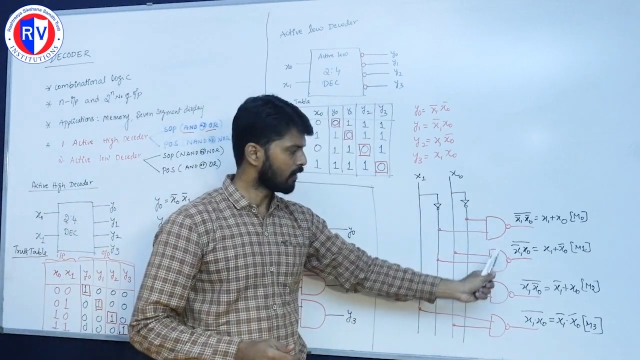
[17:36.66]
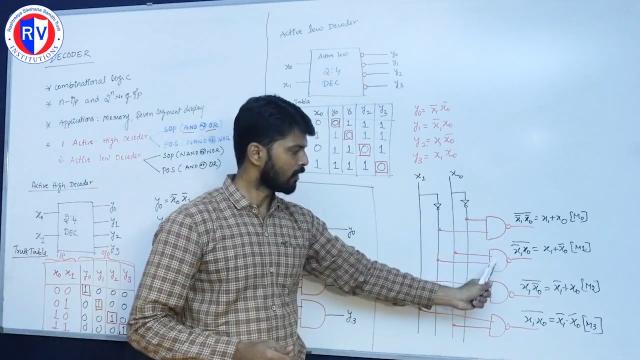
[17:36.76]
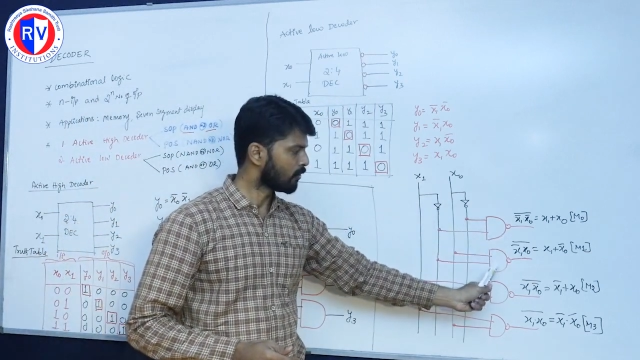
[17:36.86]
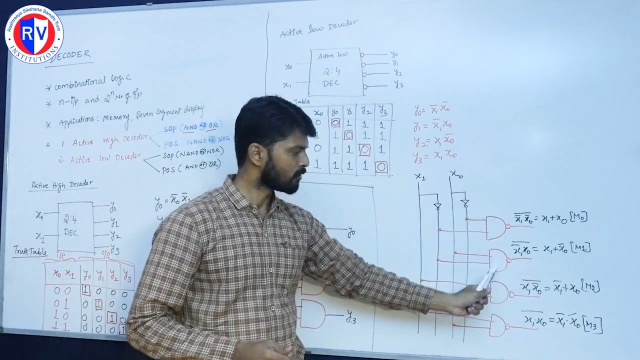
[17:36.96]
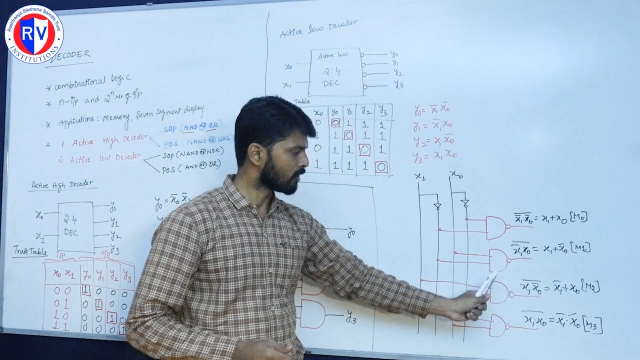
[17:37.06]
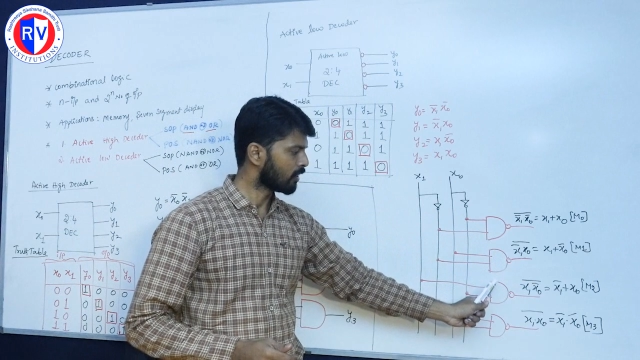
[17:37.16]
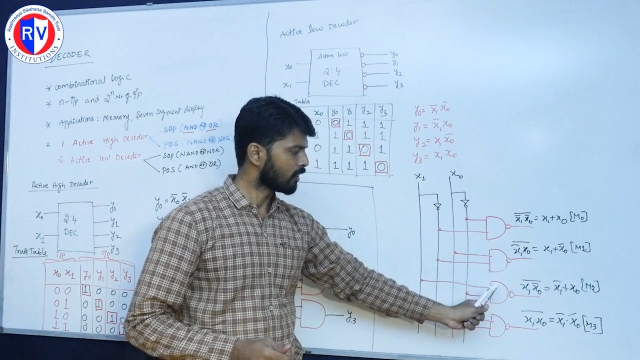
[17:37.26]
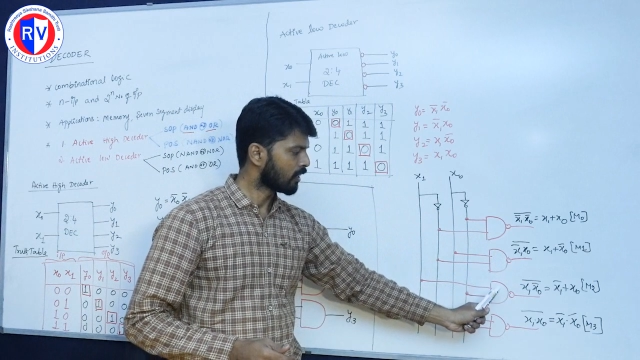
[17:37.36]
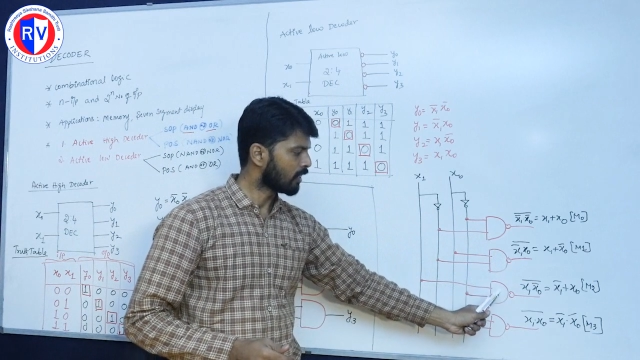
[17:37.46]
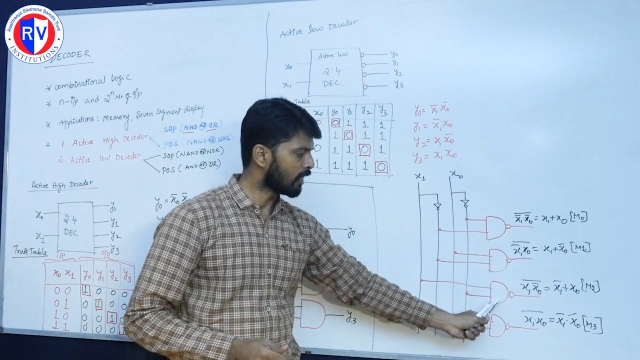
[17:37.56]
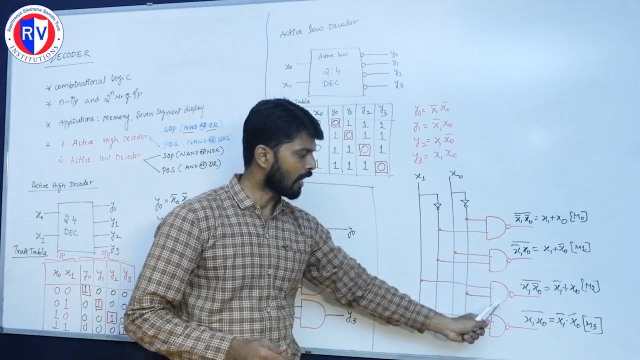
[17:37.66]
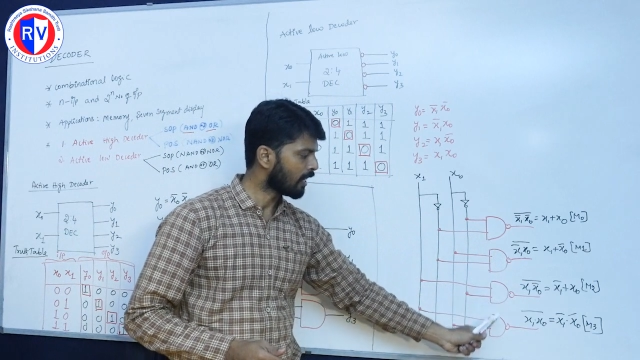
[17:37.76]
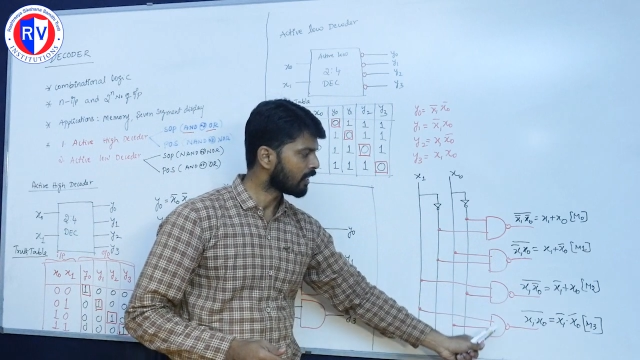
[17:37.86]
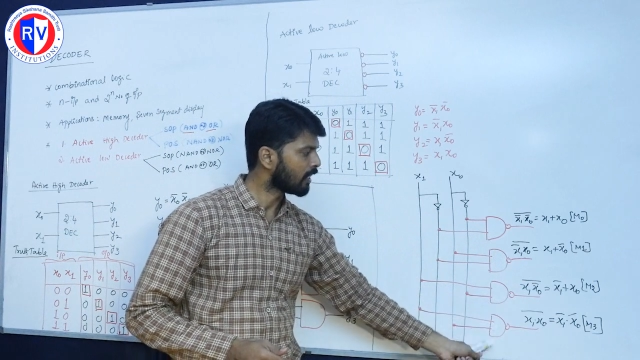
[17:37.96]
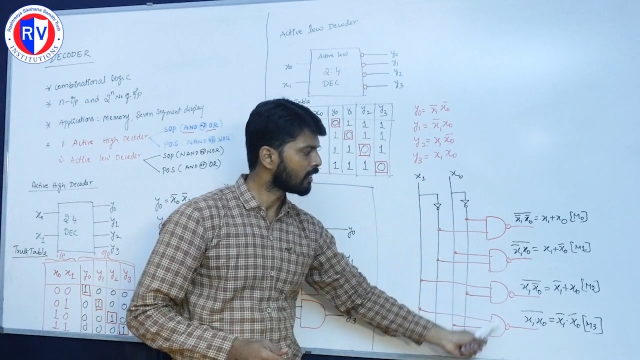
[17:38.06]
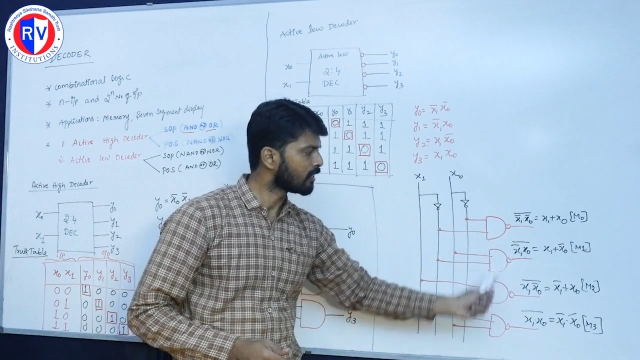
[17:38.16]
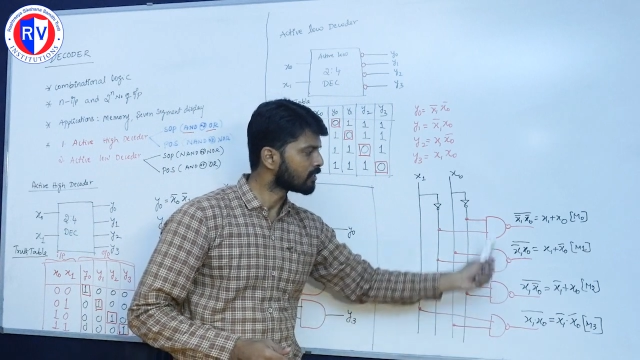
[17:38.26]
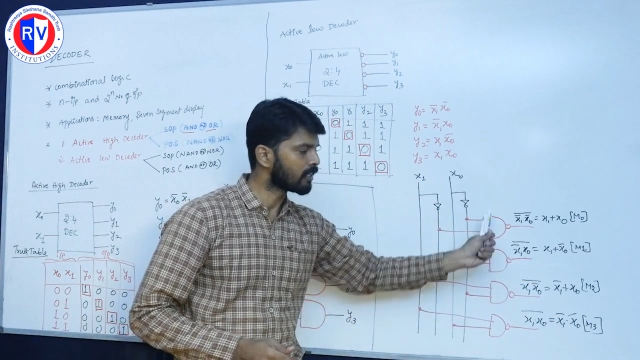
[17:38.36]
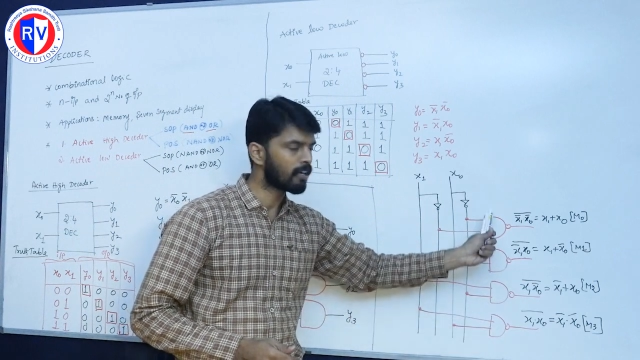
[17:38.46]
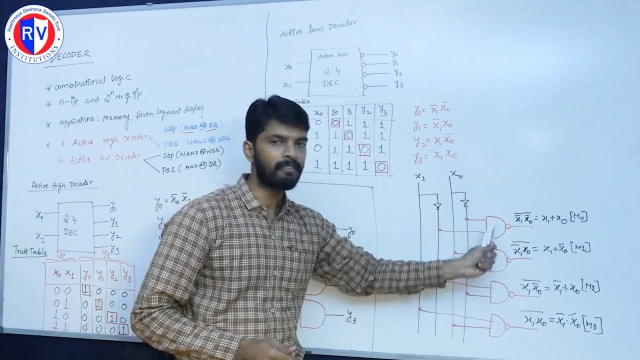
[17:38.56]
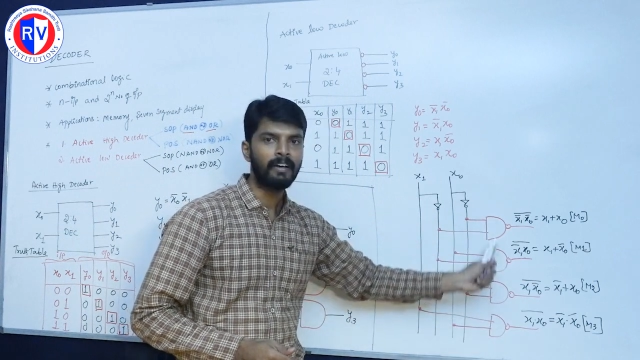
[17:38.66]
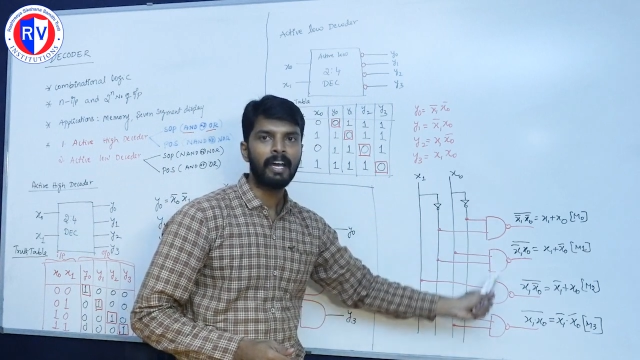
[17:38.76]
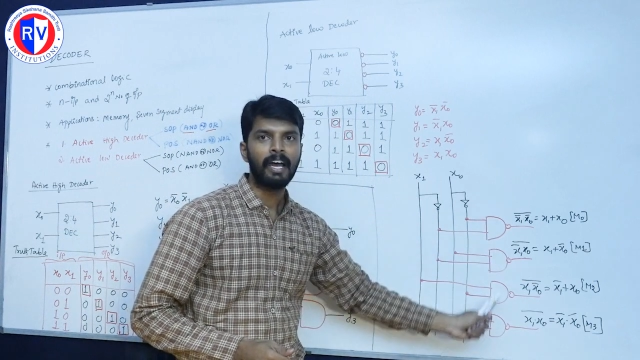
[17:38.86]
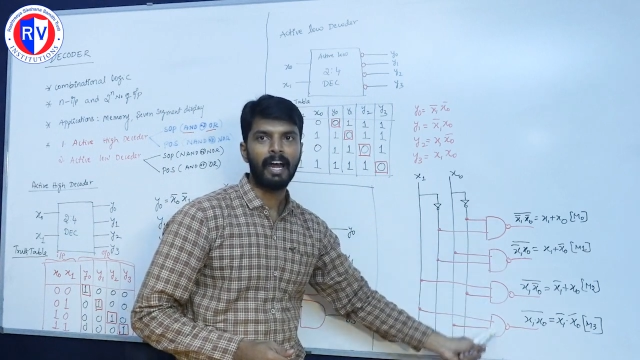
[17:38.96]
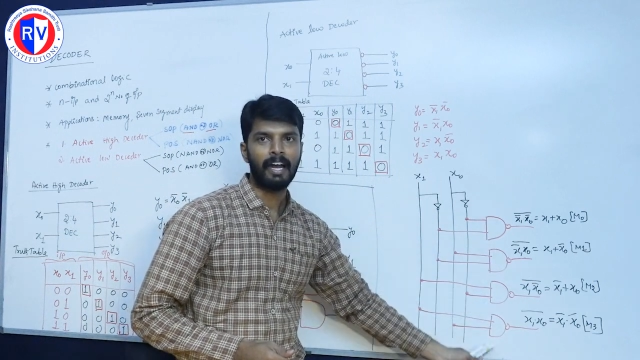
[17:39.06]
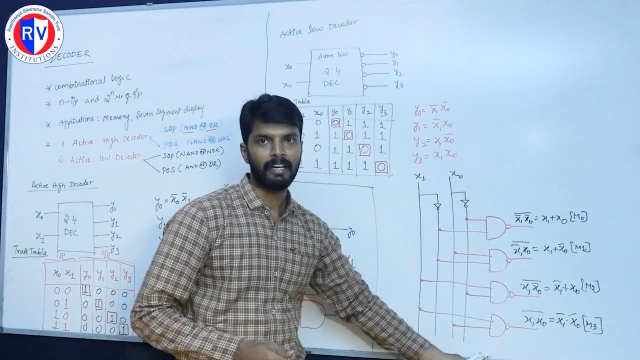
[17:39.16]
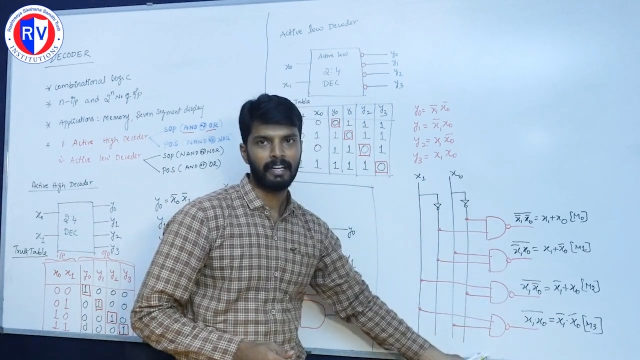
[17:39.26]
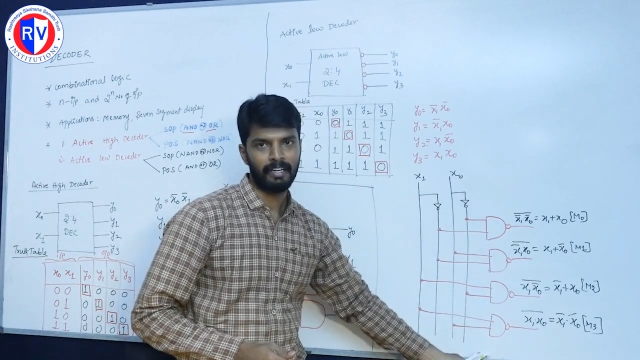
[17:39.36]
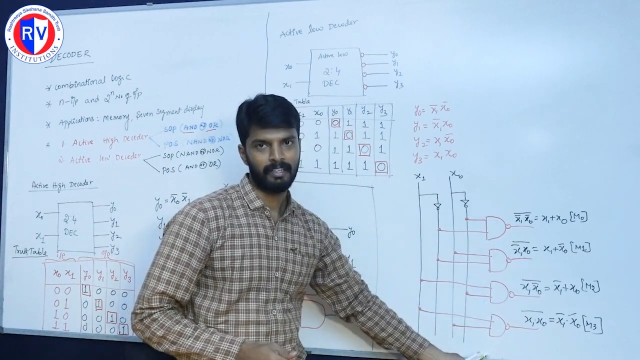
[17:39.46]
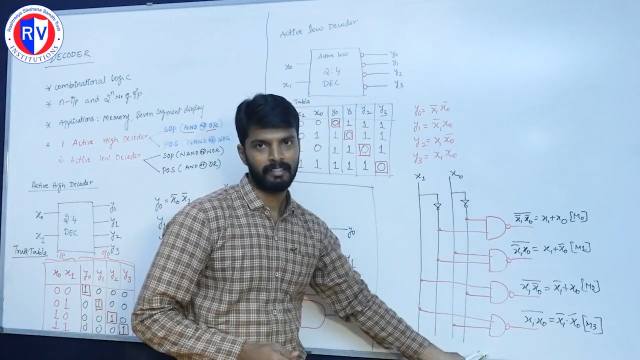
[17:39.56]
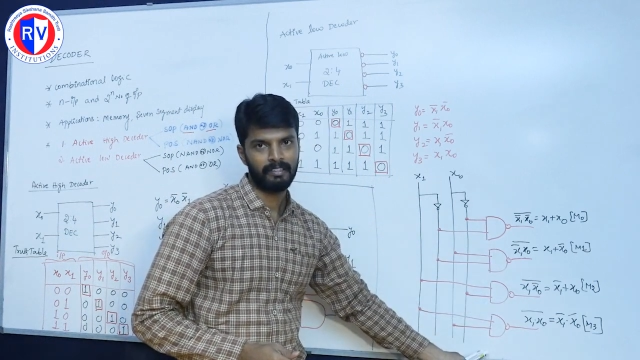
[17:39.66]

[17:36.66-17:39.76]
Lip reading: are using NAND gate instead of AND gate.